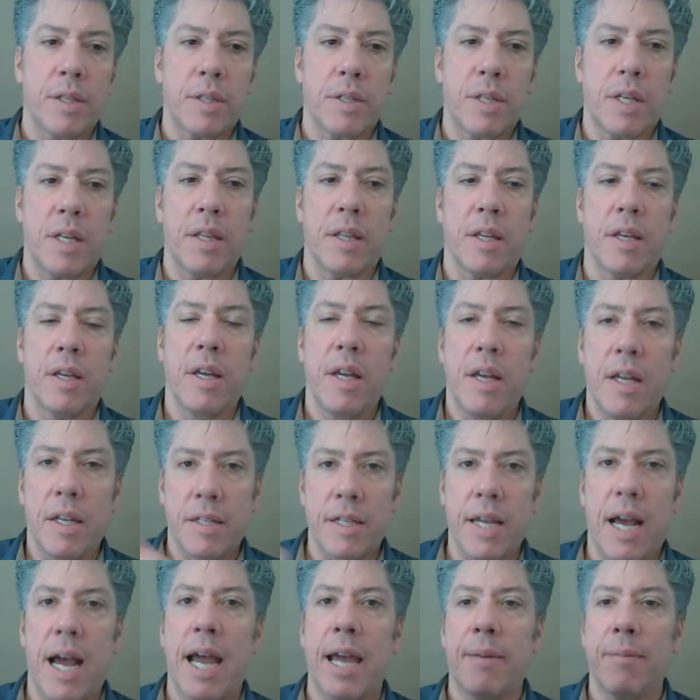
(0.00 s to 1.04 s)
to see the
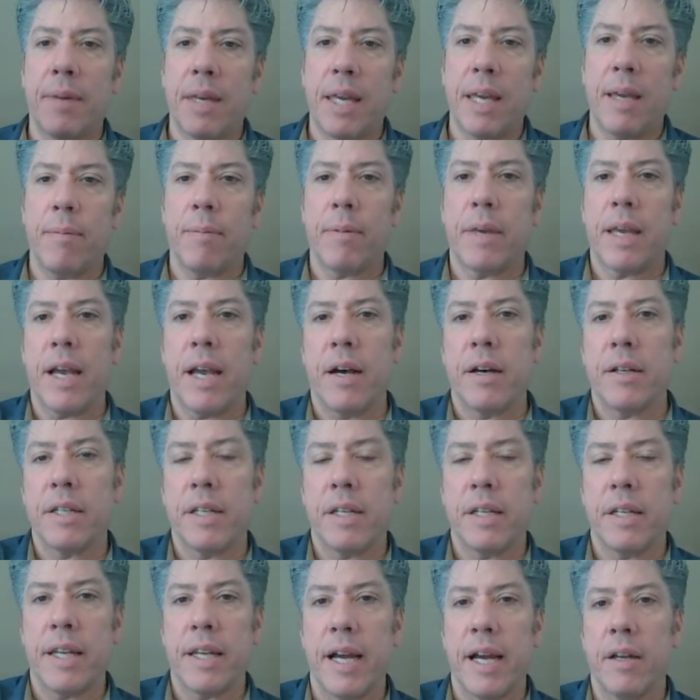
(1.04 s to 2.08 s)
time keep
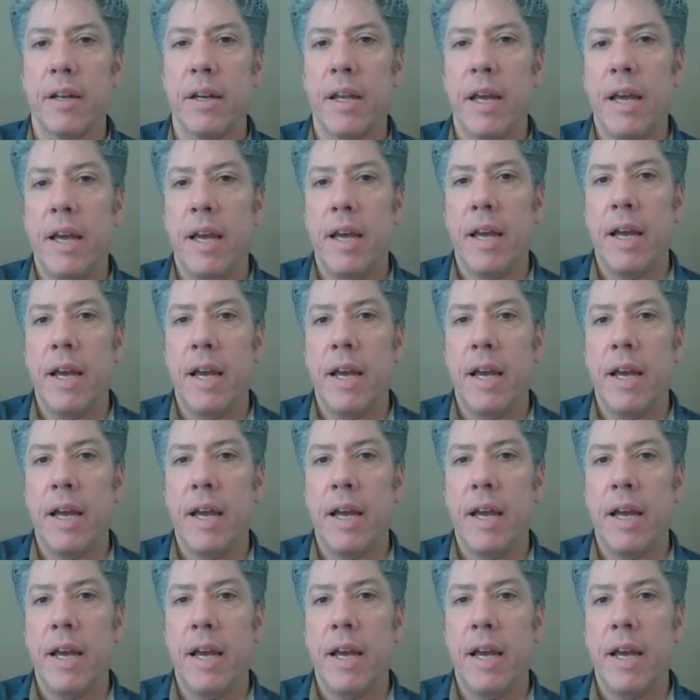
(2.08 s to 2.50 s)
counting down.